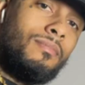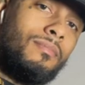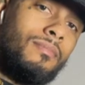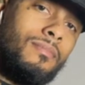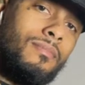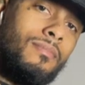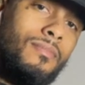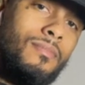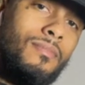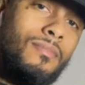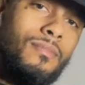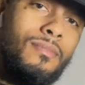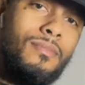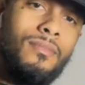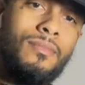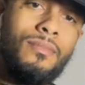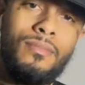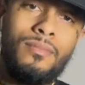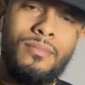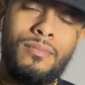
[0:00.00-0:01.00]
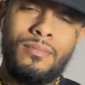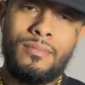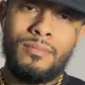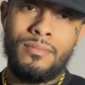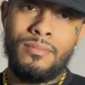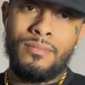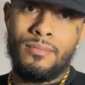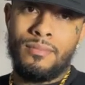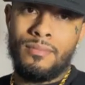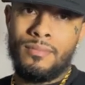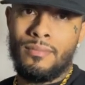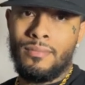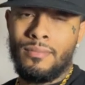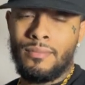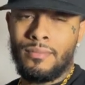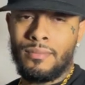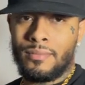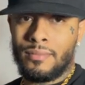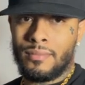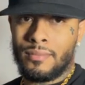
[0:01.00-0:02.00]

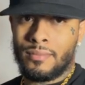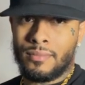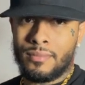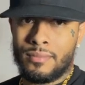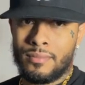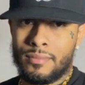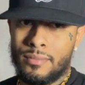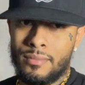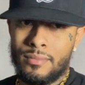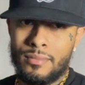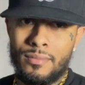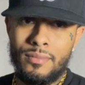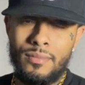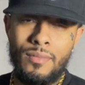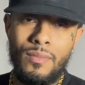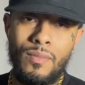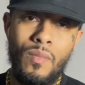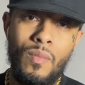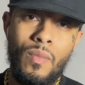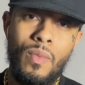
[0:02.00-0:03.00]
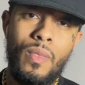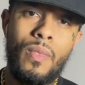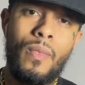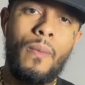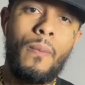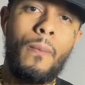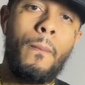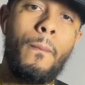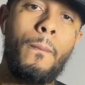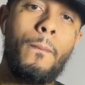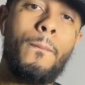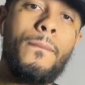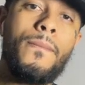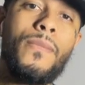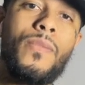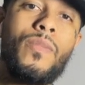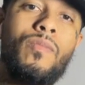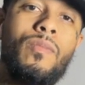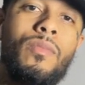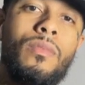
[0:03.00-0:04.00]

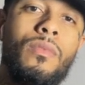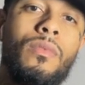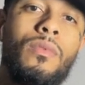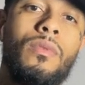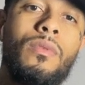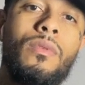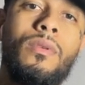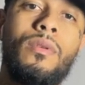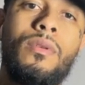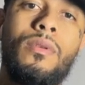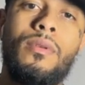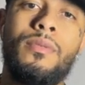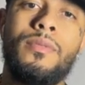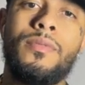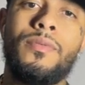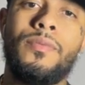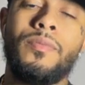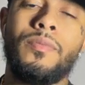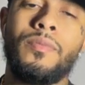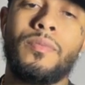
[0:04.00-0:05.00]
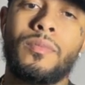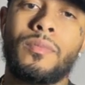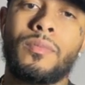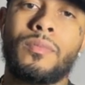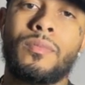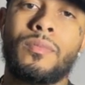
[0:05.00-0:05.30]
The person shown says nothing.